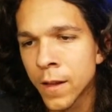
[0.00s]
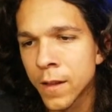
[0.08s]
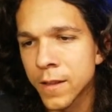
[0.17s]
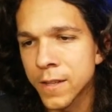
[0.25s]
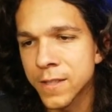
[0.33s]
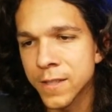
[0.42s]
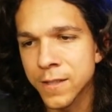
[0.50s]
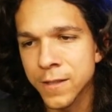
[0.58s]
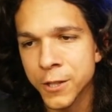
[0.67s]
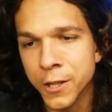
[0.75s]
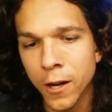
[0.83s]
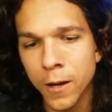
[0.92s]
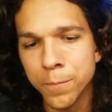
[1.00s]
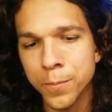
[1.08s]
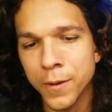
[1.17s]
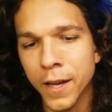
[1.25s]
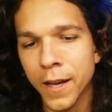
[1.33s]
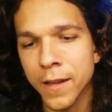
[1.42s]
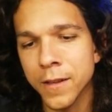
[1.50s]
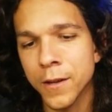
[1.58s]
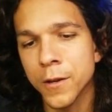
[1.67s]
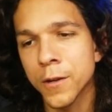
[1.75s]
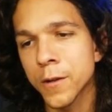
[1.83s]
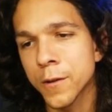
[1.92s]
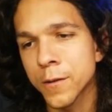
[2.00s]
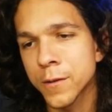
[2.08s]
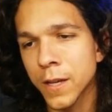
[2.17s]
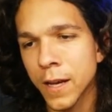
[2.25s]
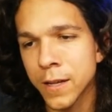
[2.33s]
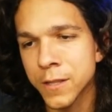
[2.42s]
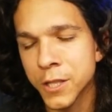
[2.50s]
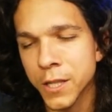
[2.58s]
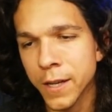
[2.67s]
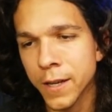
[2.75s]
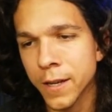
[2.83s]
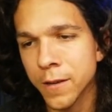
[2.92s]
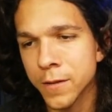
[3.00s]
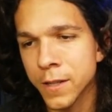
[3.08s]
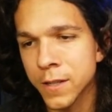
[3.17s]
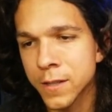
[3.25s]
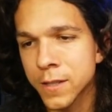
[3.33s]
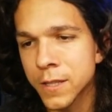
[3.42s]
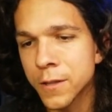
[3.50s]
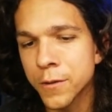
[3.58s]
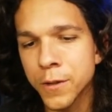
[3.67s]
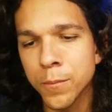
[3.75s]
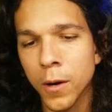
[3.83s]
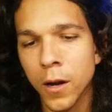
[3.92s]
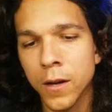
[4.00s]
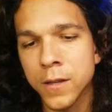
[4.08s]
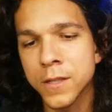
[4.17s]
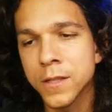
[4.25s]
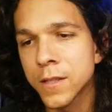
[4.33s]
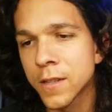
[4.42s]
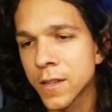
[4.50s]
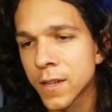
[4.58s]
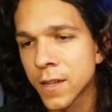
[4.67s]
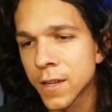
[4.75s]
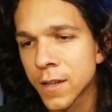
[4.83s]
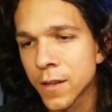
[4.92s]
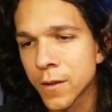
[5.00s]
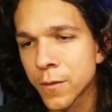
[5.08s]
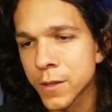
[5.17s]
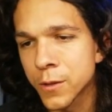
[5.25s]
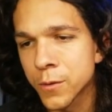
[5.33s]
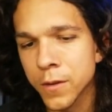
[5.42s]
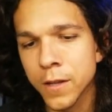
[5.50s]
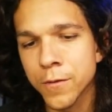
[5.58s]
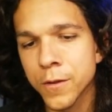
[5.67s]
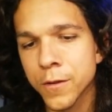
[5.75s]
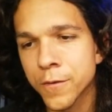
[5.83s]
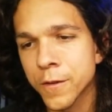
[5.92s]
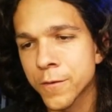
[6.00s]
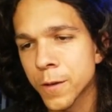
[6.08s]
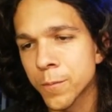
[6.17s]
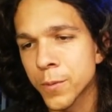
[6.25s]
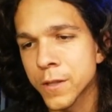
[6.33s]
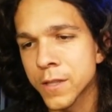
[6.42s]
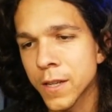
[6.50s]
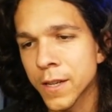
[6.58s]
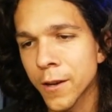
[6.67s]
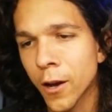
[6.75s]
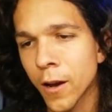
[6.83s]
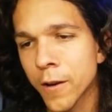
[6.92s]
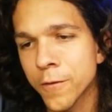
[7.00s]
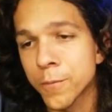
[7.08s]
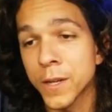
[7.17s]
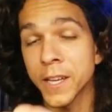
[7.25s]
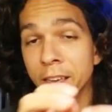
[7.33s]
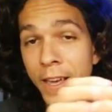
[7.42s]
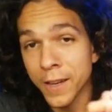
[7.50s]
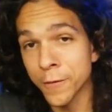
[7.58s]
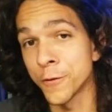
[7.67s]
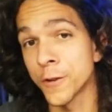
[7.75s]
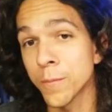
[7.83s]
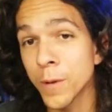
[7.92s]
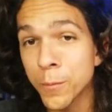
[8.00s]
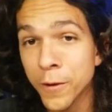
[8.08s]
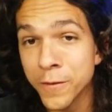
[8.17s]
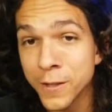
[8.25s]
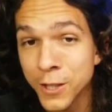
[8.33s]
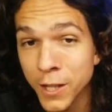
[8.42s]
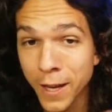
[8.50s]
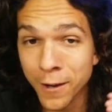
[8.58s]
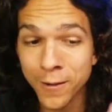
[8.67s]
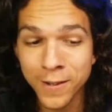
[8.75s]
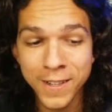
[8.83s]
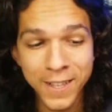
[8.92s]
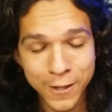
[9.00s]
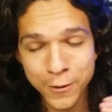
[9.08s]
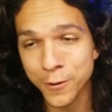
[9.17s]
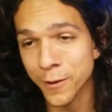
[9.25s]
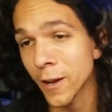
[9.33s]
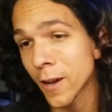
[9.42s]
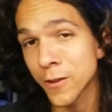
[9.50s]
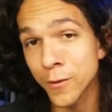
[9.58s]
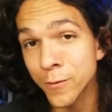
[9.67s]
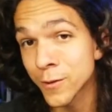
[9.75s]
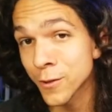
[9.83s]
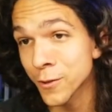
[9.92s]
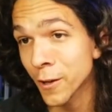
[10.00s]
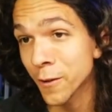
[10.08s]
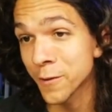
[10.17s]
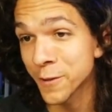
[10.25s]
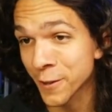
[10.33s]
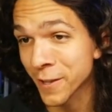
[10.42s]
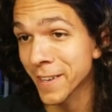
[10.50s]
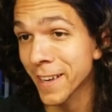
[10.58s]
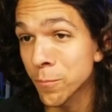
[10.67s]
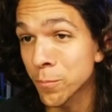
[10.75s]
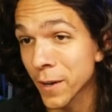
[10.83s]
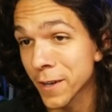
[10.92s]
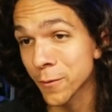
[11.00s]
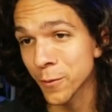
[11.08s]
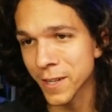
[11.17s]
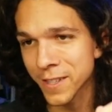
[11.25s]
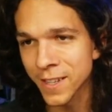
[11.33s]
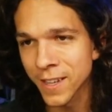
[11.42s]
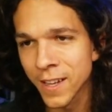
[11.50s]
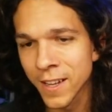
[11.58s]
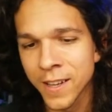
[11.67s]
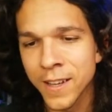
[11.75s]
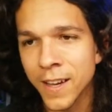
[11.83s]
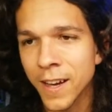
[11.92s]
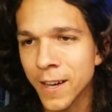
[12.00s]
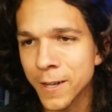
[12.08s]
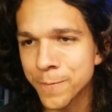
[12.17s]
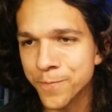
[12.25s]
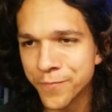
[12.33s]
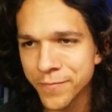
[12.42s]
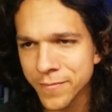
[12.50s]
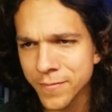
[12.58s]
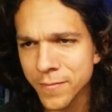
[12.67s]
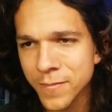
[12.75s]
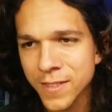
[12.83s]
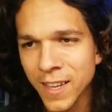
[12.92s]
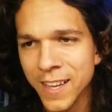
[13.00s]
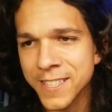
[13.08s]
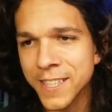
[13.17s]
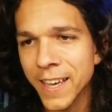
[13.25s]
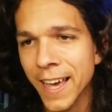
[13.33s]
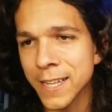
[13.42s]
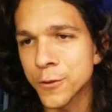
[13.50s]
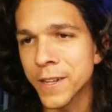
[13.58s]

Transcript: This is the shop and the code at checkout is Mods, which will give you 15% off. But again, if you're a member of this channel, do not use this code. You're going to get a better one. Uh, I see Andre